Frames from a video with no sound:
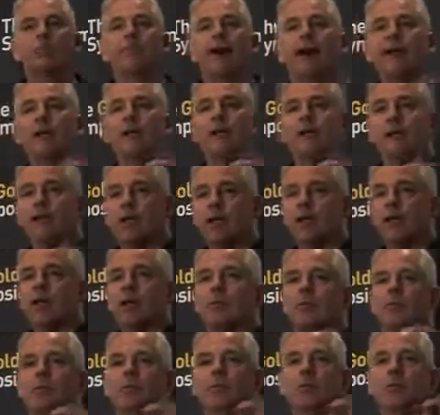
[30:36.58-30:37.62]
But
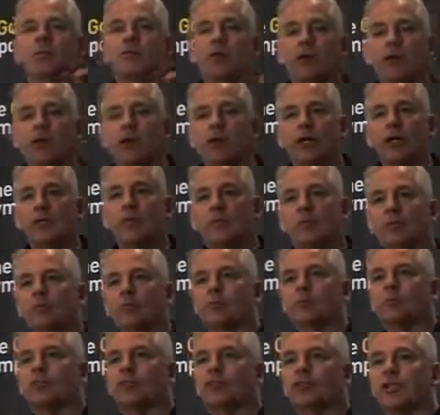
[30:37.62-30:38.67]
Paul Volcker,
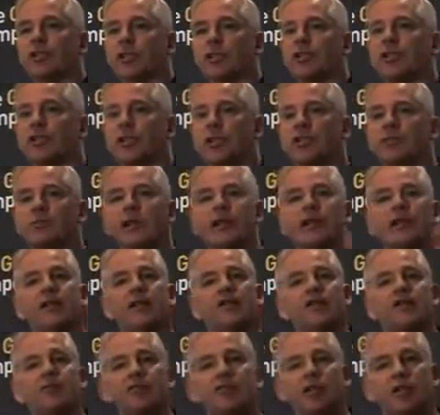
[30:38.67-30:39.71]
who preceded
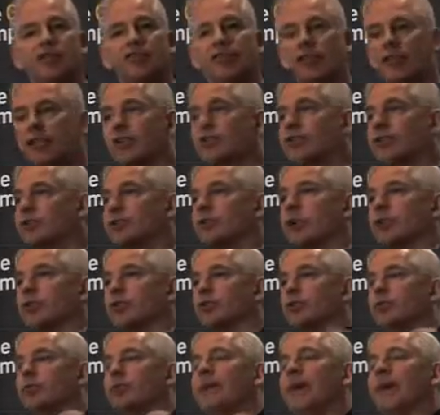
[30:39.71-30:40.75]
Greenspan, reset interest
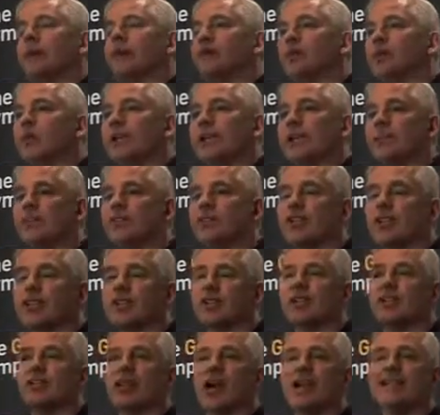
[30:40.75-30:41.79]
rates to about
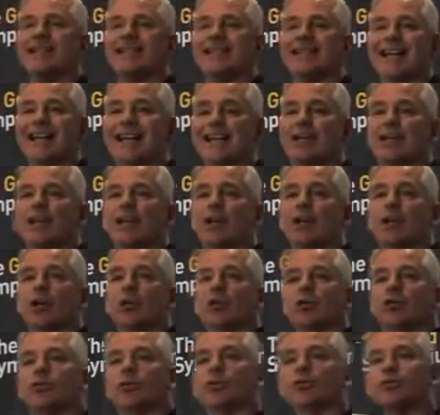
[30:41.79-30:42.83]
20% in 1980 in
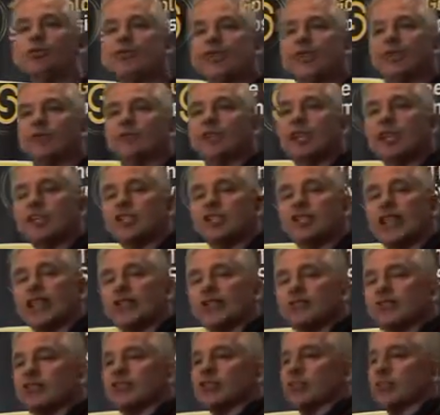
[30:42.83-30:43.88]
order to wring inflation out
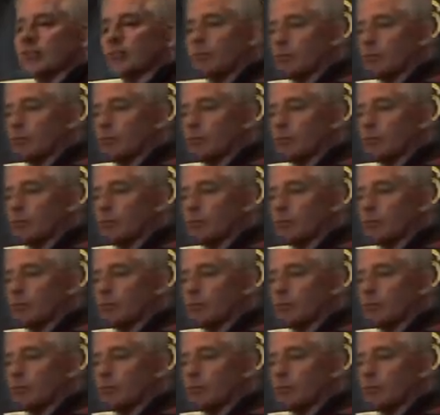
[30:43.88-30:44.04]
of the system